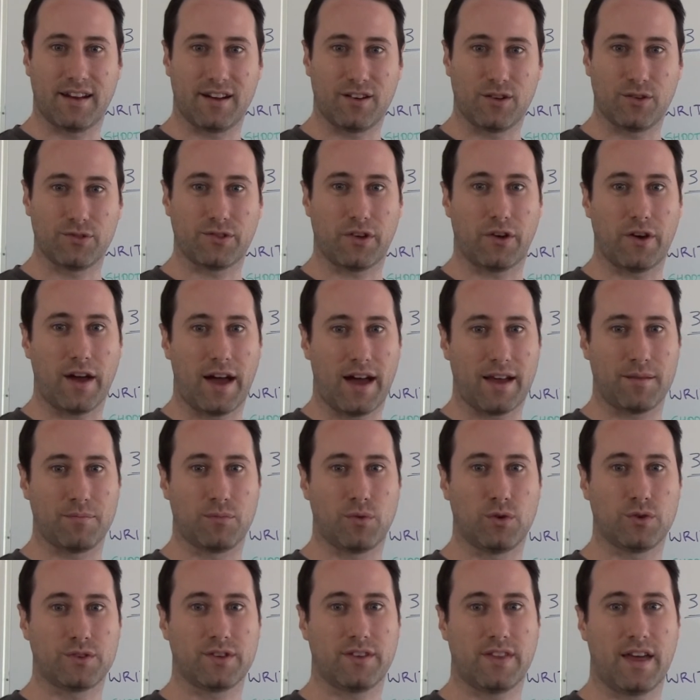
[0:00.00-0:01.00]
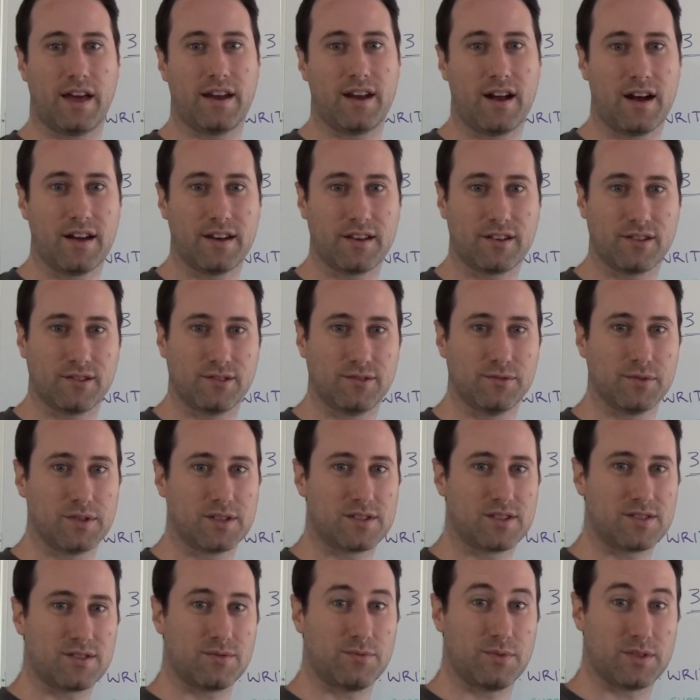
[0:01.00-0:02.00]
also add more to that article,
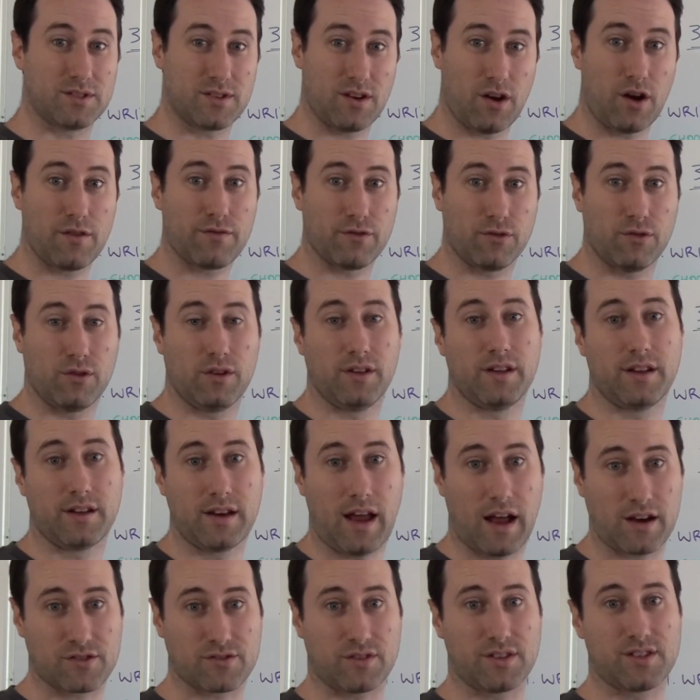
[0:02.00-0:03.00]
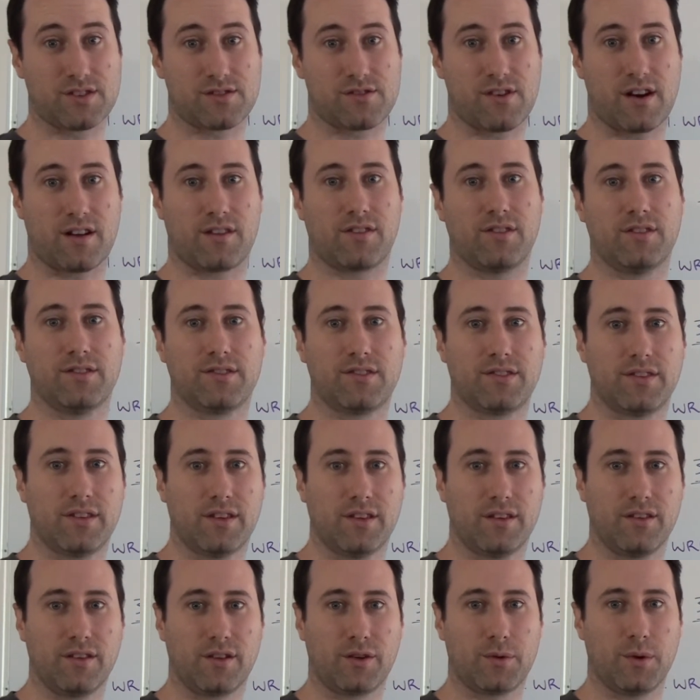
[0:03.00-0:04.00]
which overall it actually strengthens
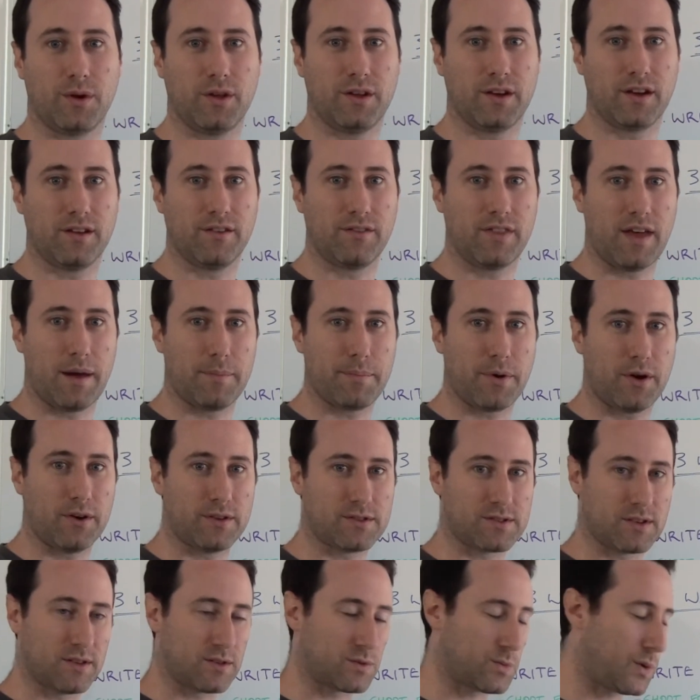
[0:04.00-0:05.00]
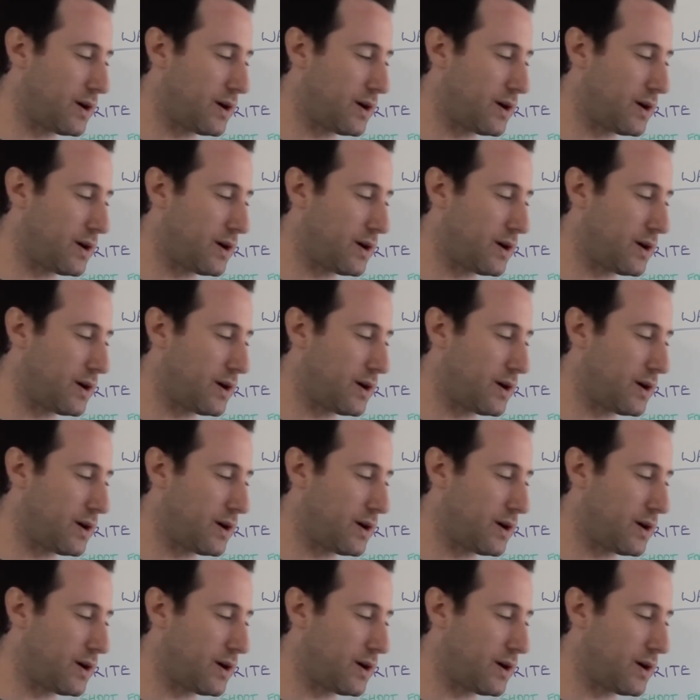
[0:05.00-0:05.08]
the quality of that post as